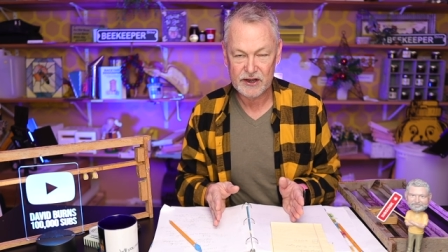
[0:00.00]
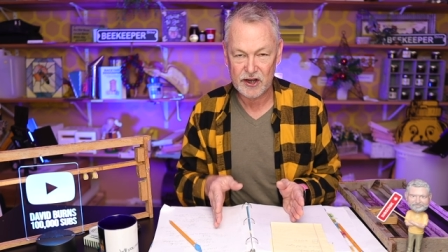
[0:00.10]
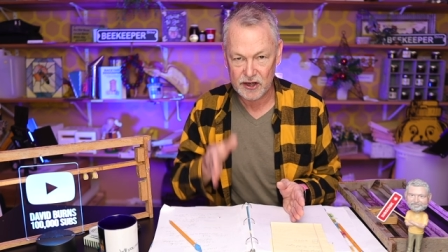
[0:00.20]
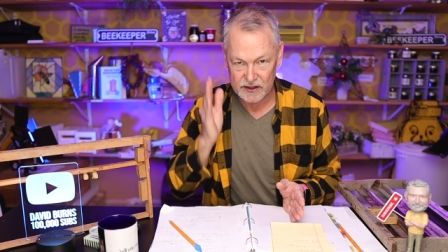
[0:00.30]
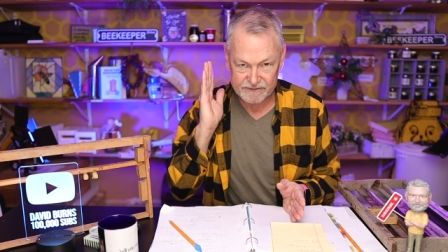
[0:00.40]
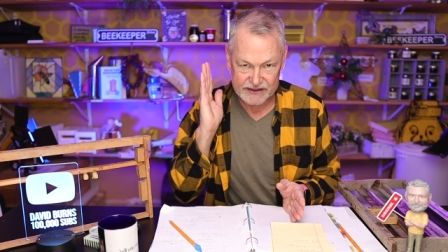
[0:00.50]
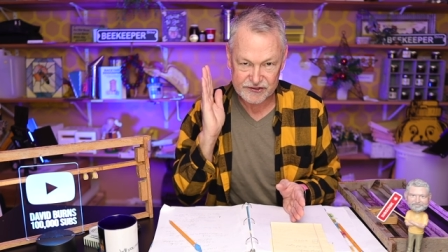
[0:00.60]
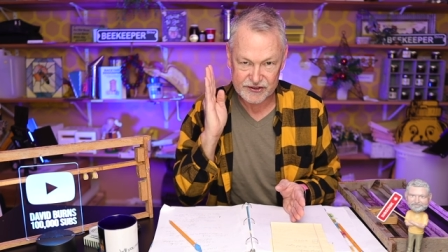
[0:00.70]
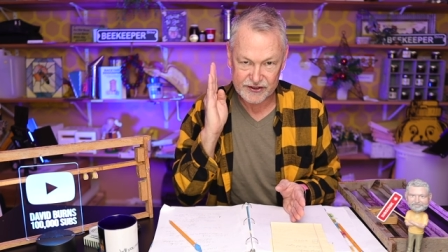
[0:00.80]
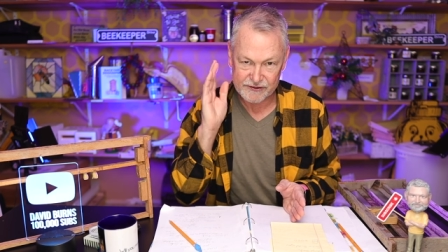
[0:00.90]
All of
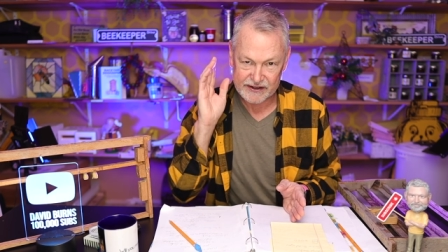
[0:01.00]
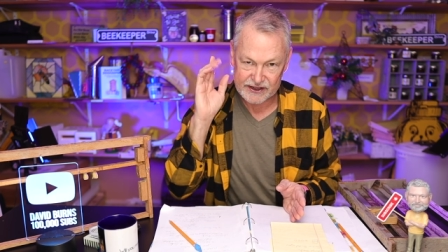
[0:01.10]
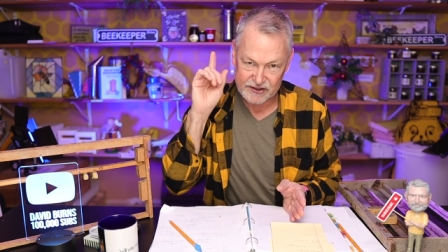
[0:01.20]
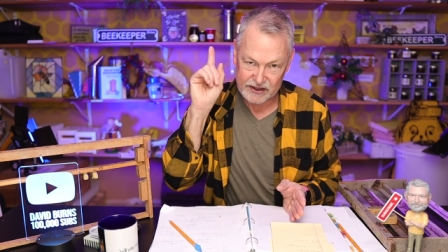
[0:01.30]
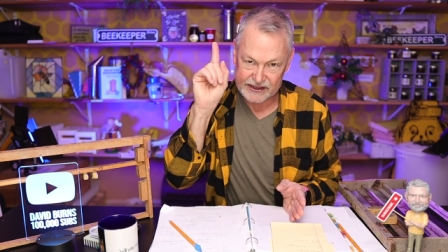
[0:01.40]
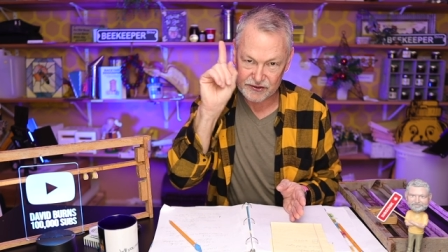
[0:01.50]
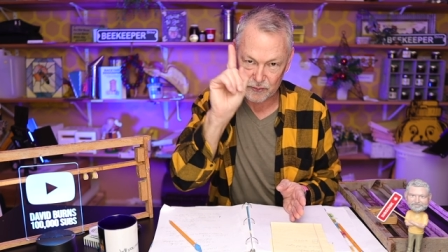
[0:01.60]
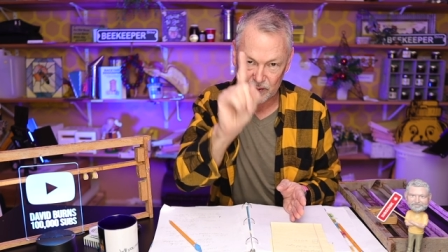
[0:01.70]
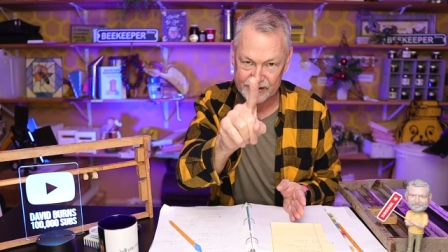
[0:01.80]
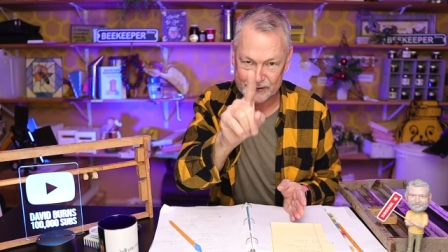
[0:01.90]
us are gonna raise at least
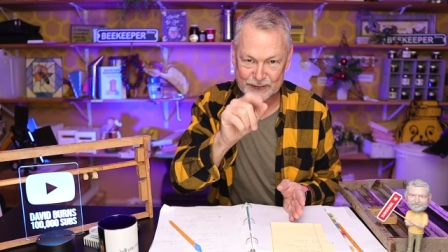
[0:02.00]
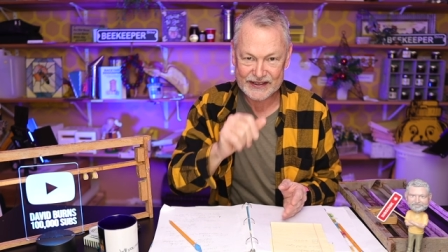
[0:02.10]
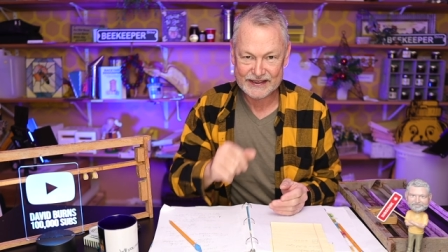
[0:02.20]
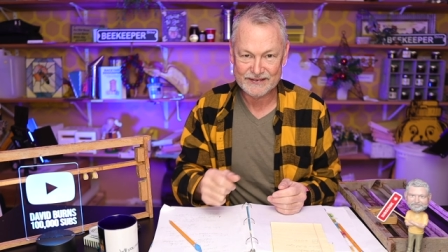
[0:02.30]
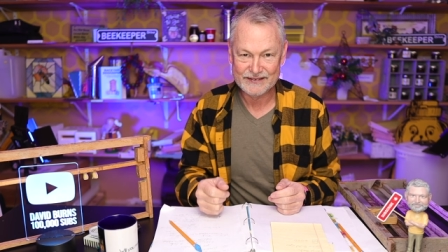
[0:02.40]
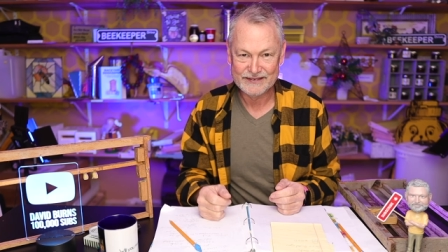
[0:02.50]
one queen.